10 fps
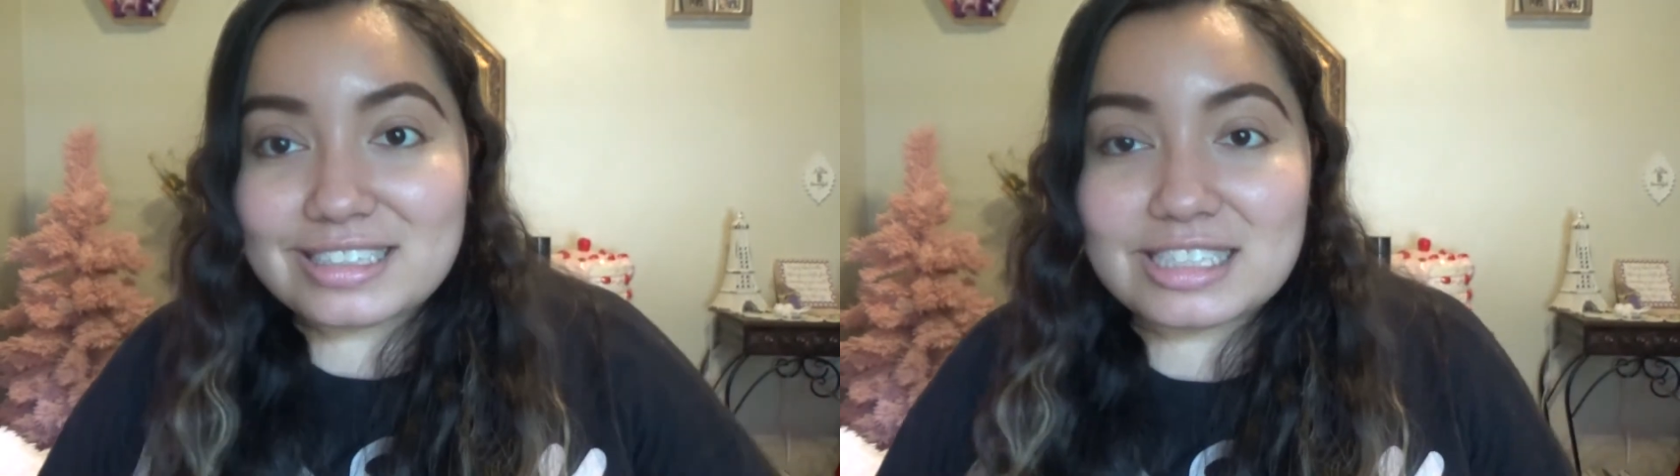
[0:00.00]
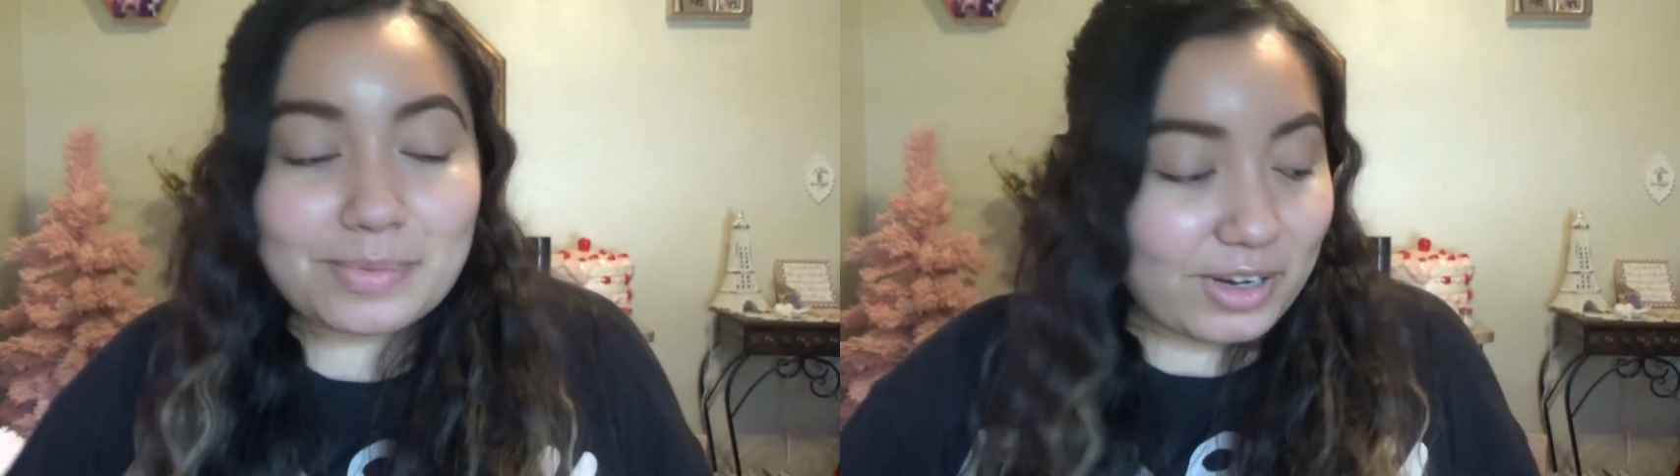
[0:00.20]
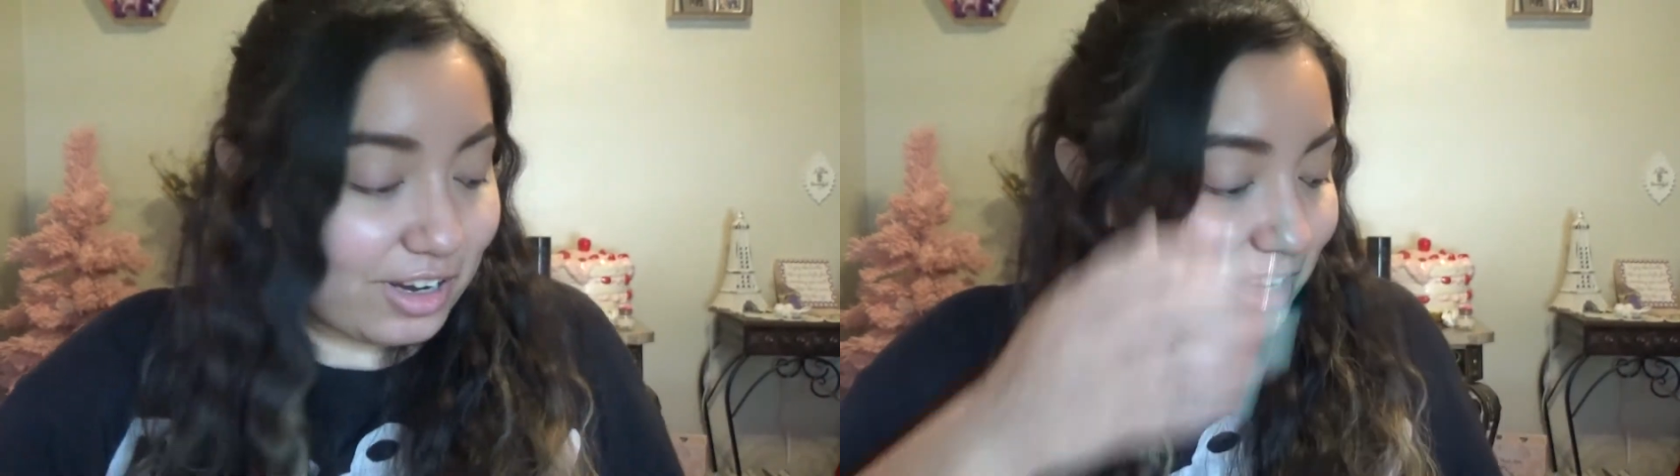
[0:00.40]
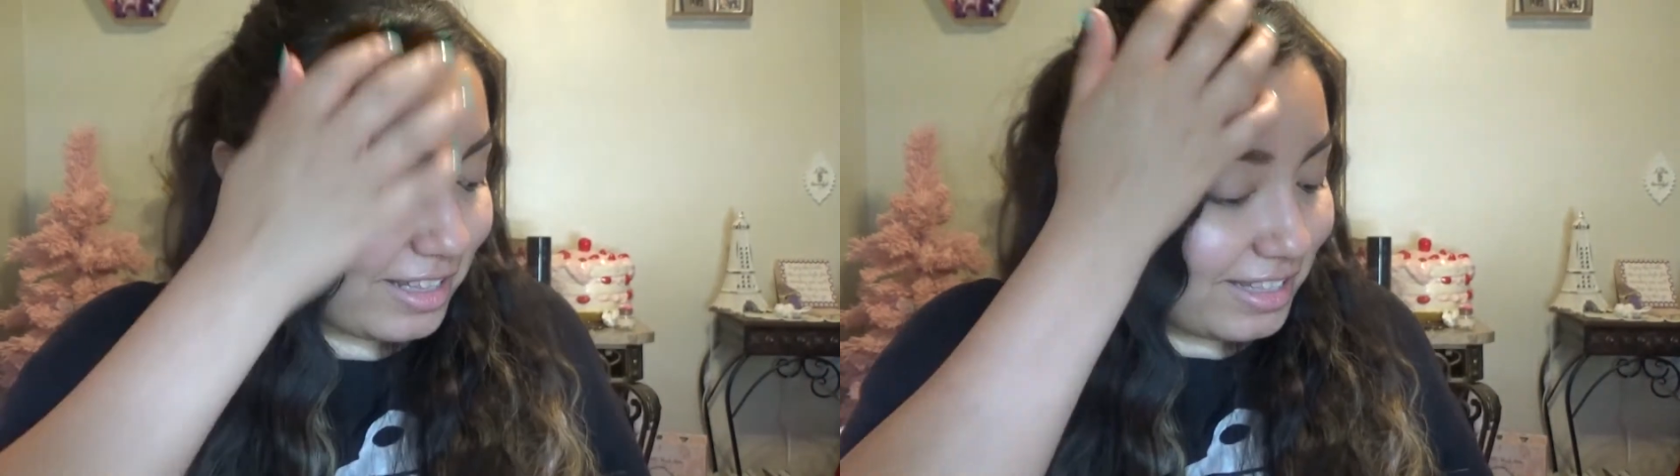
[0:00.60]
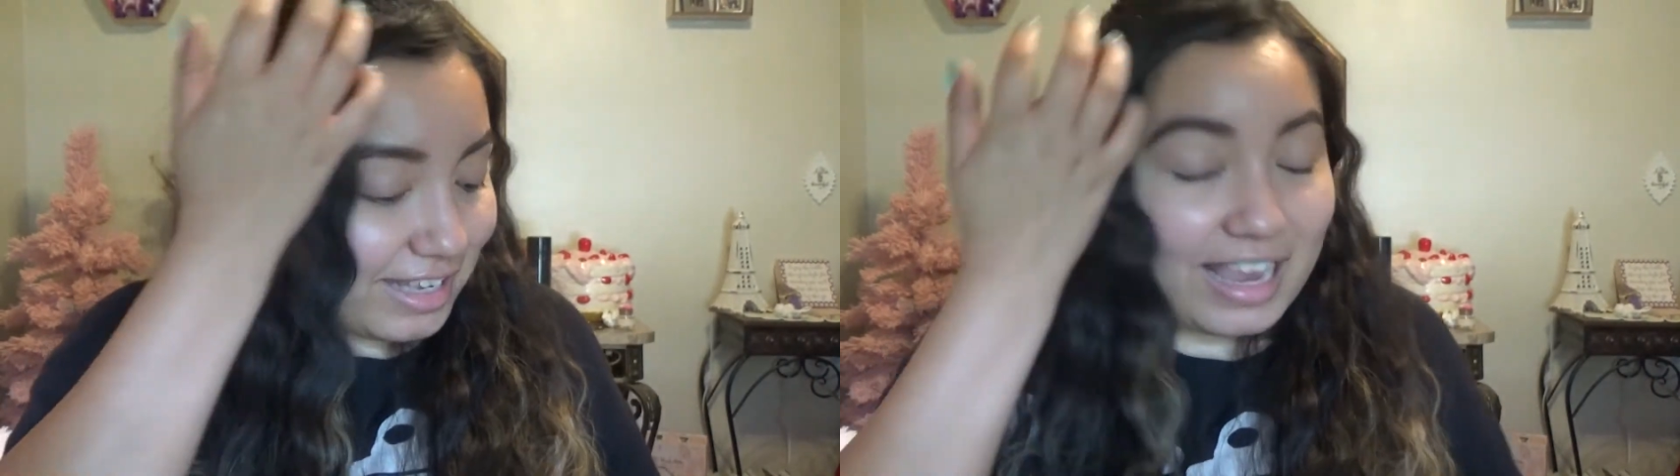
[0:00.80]

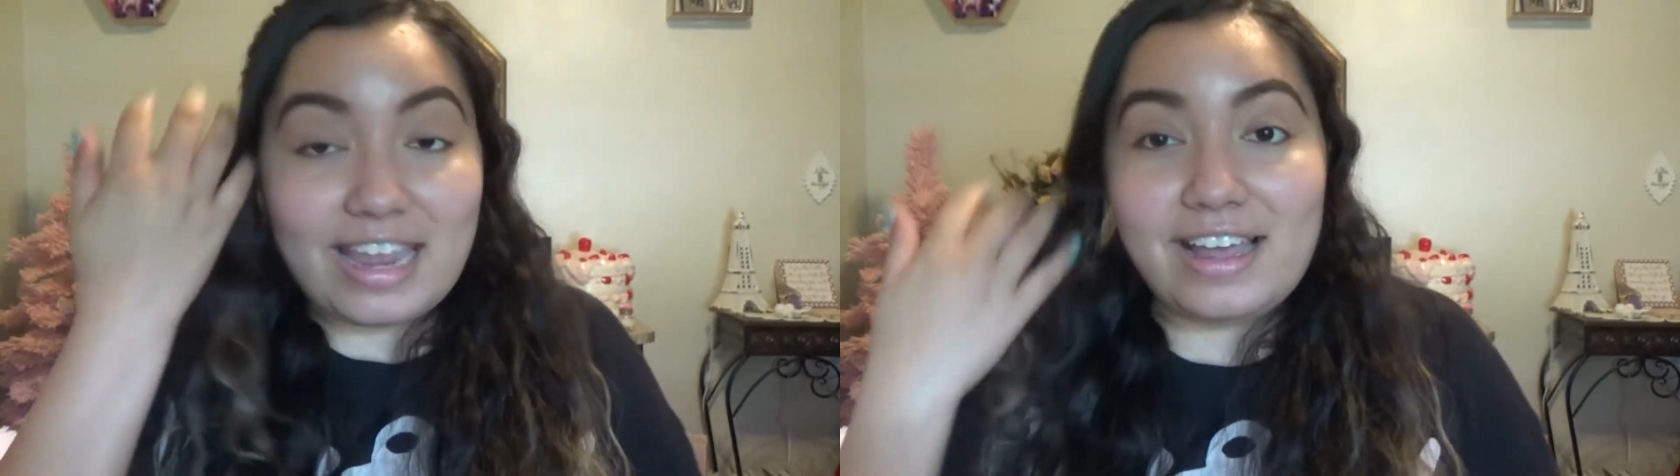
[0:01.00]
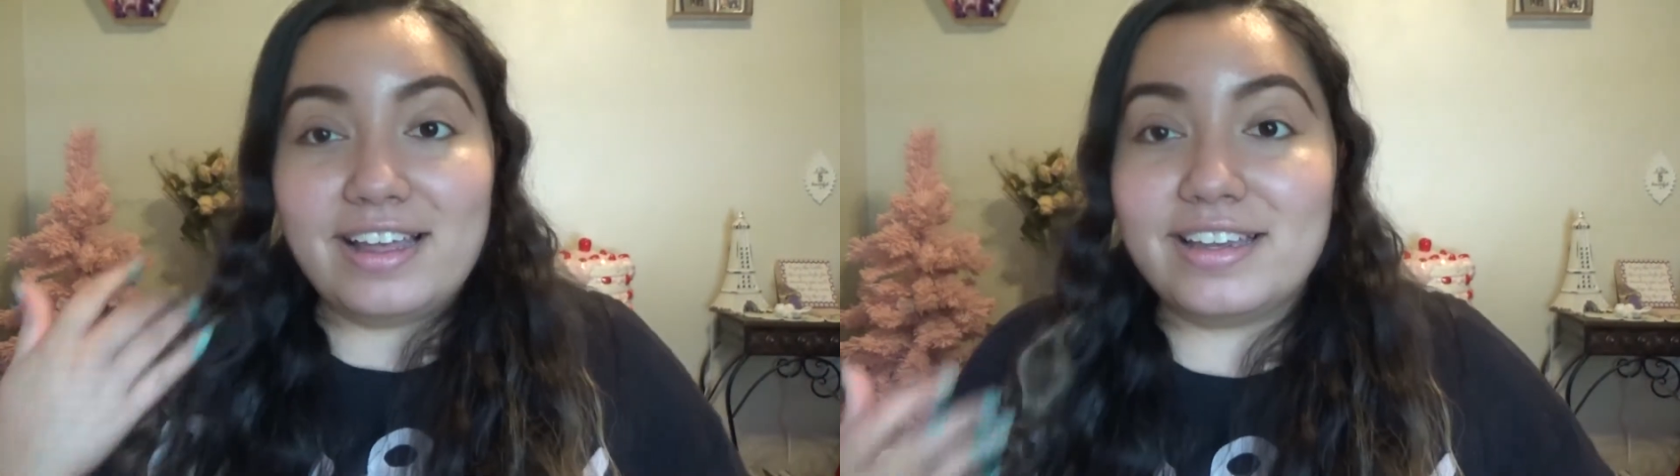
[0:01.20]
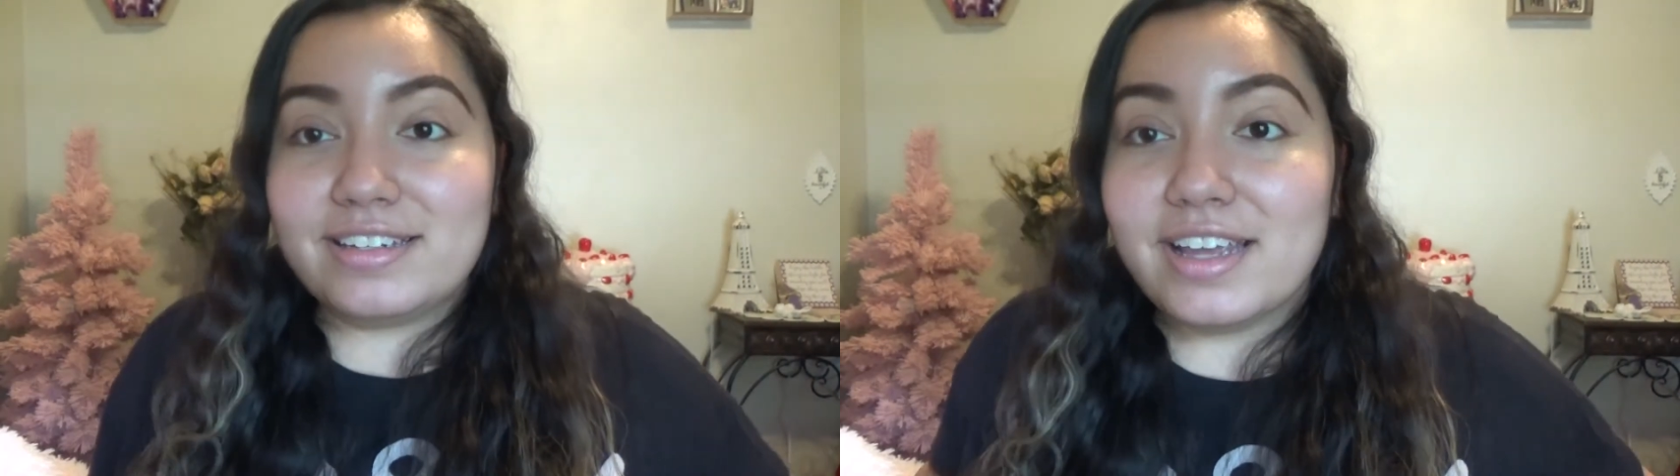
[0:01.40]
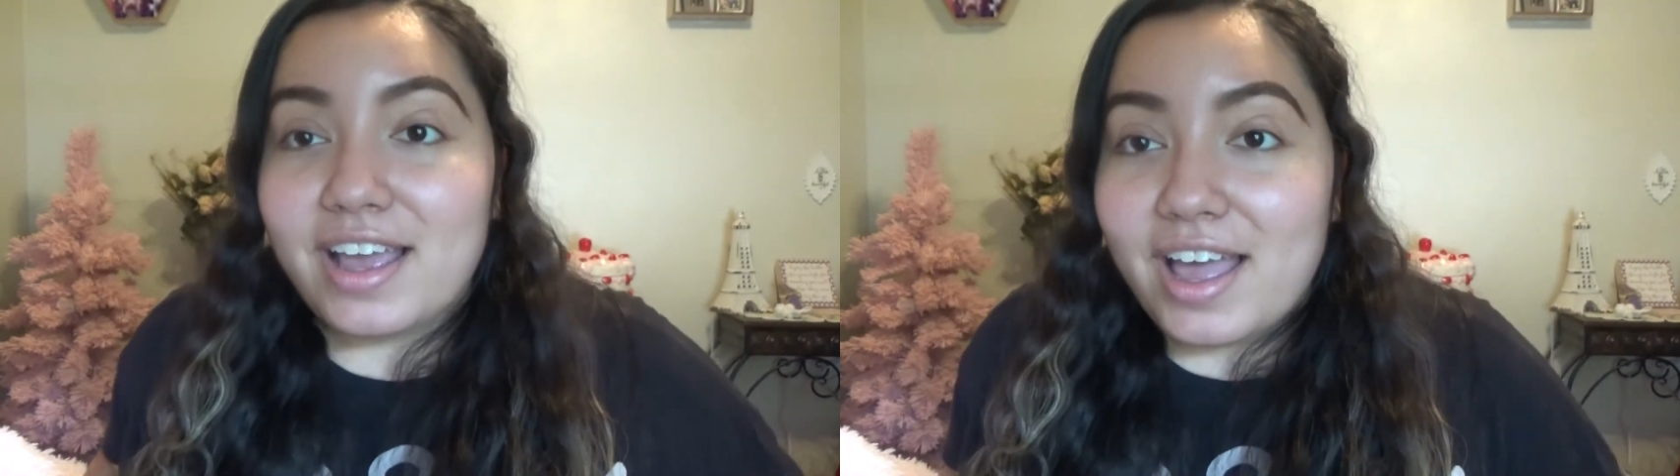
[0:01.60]
experience, and